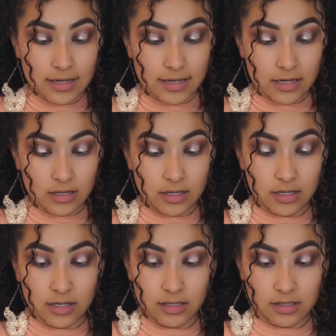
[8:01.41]
And
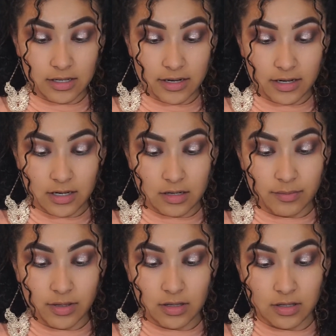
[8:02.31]
it is like a
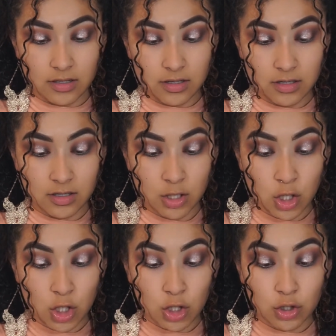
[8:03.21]
billion
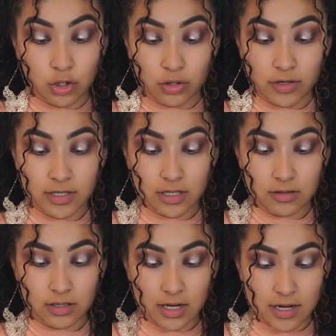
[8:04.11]
degrees
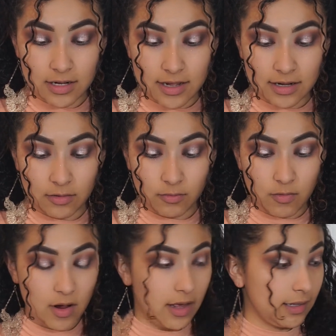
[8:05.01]
outside, and
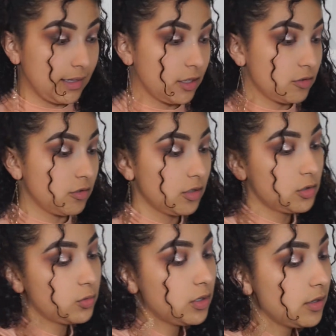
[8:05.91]
why I like using
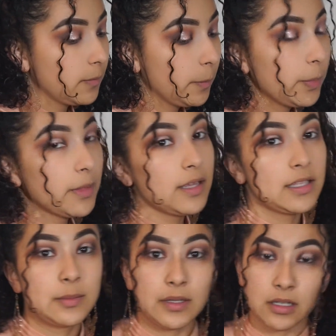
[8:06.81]
this one
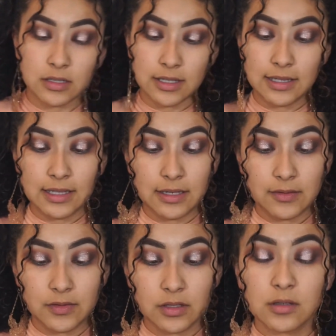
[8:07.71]
is because it
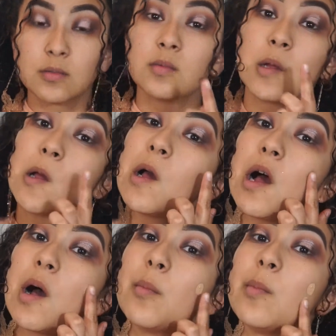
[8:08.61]
leaves
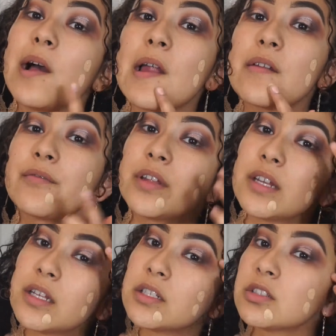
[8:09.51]
a matte
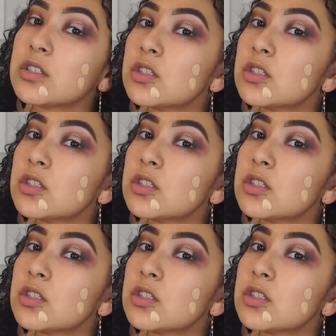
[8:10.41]
finish.